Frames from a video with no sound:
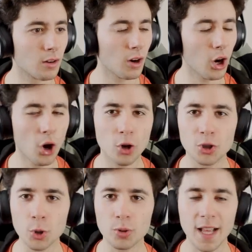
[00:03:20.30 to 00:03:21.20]
Oh,
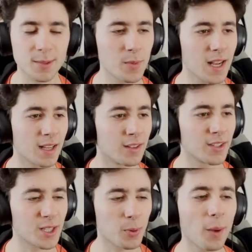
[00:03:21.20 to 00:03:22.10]
dude, that's me.
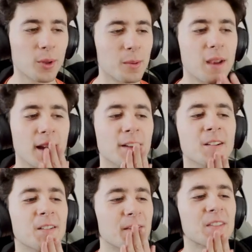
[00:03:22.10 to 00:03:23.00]
That's probably me.
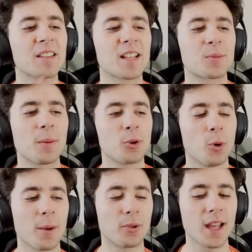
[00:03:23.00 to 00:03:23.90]
That's probably who
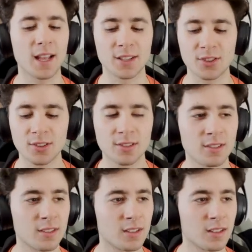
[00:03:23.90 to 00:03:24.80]
I play as.
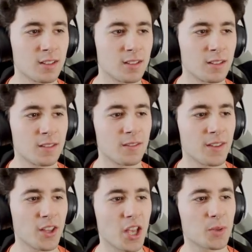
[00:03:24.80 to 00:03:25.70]

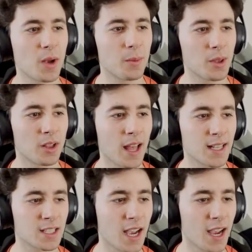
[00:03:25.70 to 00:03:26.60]
And that's probably the
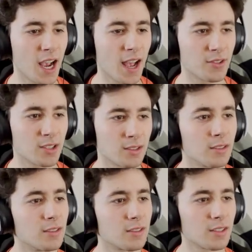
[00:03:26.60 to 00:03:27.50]
last guy I have to,
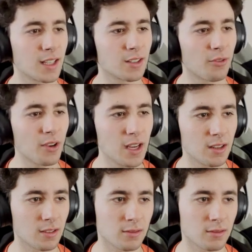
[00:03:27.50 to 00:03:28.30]
like, defeat.